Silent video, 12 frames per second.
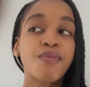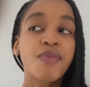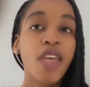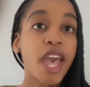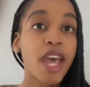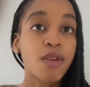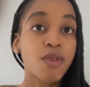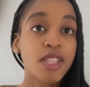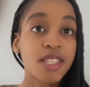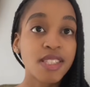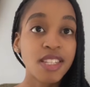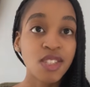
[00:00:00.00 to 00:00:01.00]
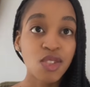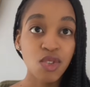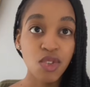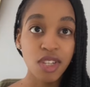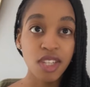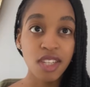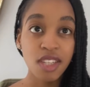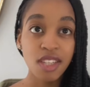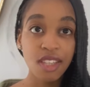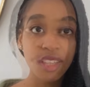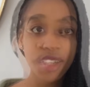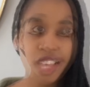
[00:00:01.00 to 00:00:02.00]
And with the synastry,
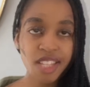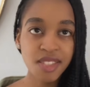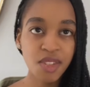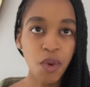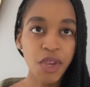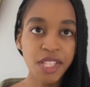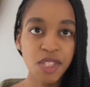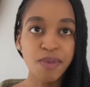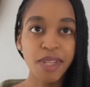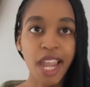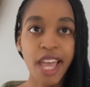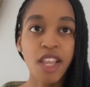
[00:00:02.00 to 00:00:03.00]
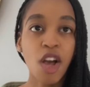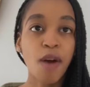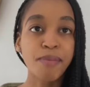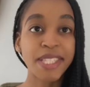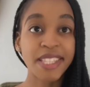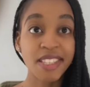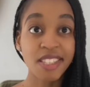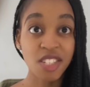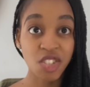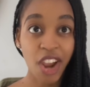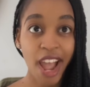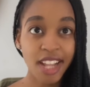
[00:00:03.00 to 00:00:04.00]
it's going to be like opposites
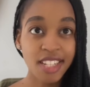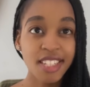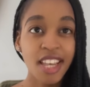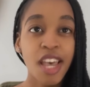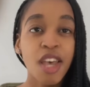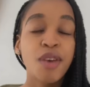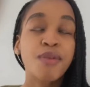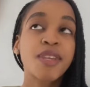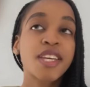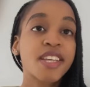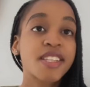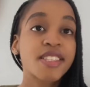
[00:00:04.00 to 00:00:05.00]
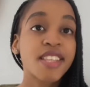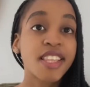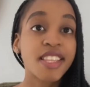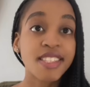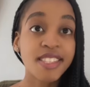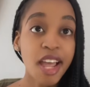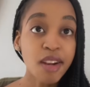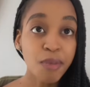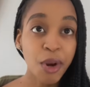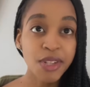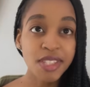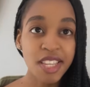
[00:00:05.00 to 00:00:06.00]
attract, because the Sun
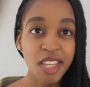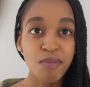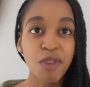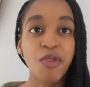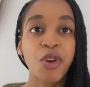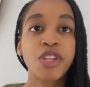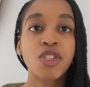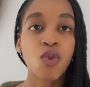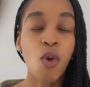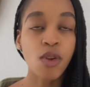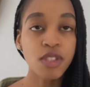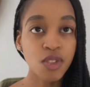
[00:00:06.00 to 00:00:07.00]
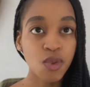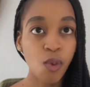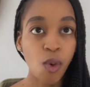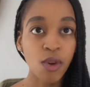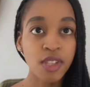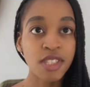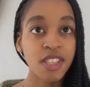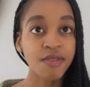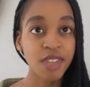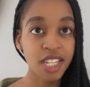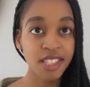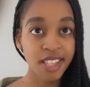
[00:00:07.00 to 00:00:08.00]
person can be very drawn towards the
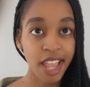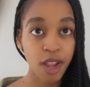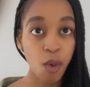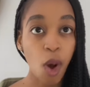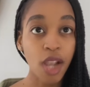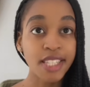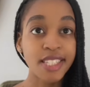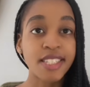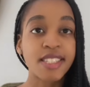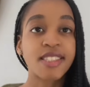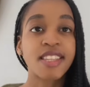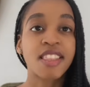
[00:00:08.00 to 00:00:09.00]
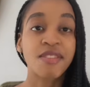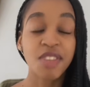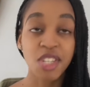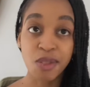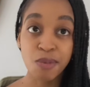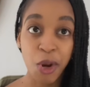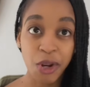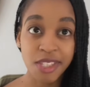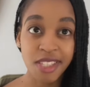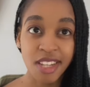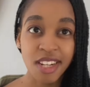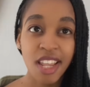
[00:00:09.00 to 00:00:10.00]
Venus-like qualities in the Venus
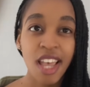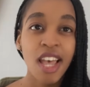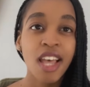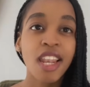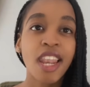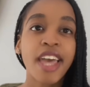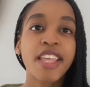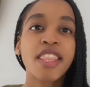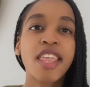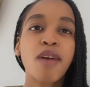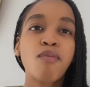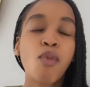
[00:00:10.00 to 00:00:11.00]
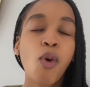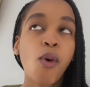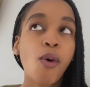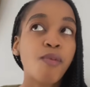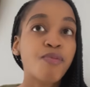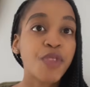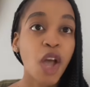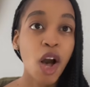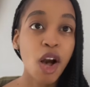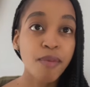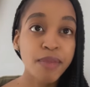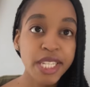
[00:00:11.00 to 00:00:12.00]
person, like that more
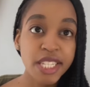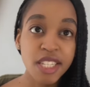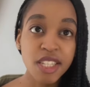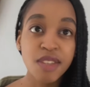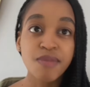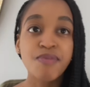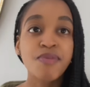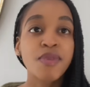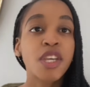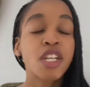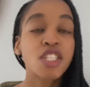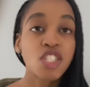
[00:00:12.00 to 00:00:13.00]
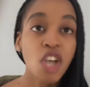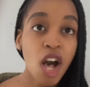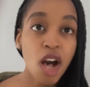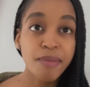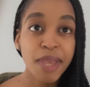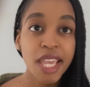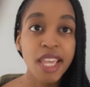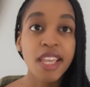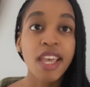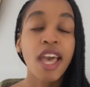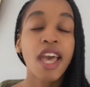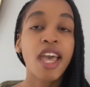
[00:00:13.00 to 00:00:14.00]
harmony,
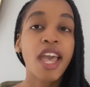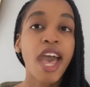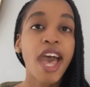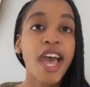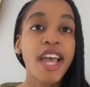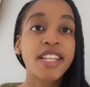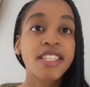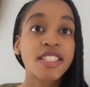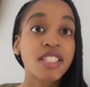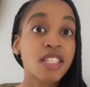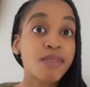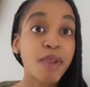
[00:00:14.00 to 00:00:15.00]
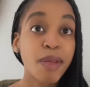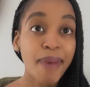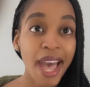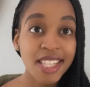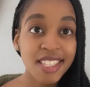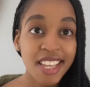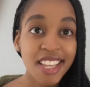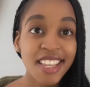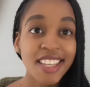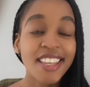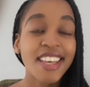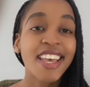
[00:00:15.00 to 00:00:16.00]
charming, and
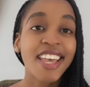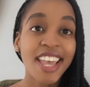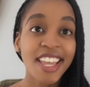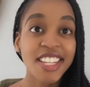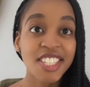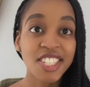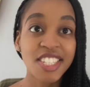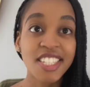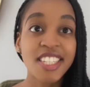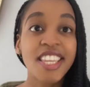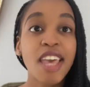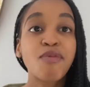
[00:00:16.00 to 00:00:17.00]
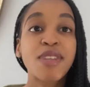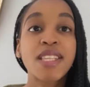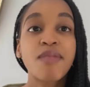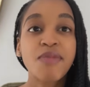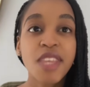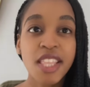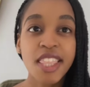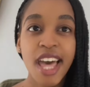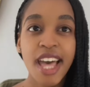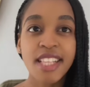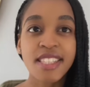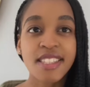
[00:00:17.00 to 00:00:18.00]
diplomatic energy can be something
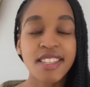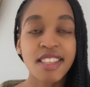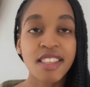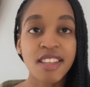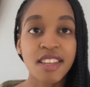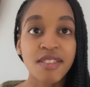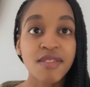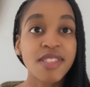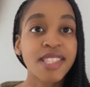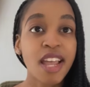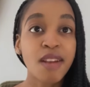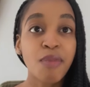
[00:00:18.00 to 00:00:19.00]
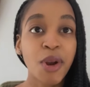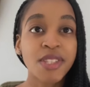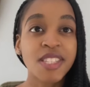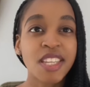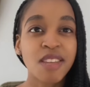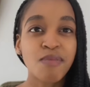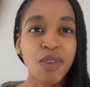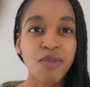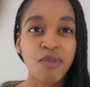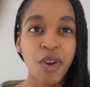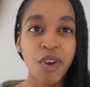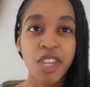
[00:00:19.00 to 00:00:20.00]
that the Sun person can be
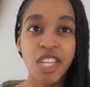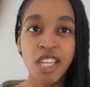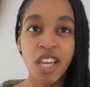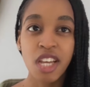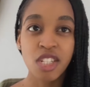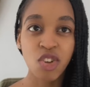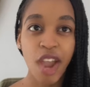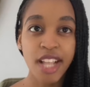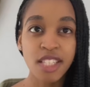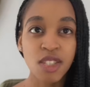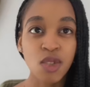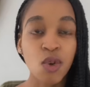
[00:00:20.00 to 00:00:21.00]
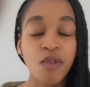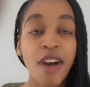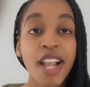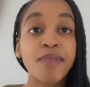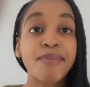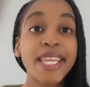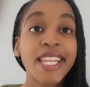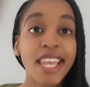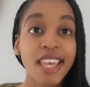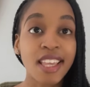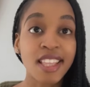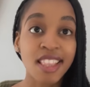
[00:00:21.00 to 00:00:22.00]
very attracted to or find
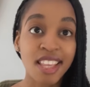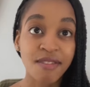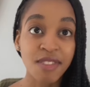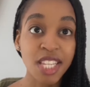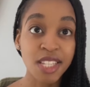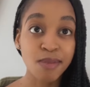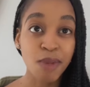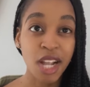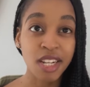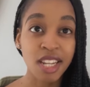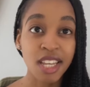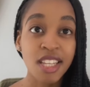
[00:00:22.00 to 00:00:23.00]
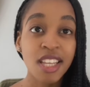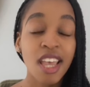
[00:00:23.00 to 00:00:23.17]
appealing in their Venus partner.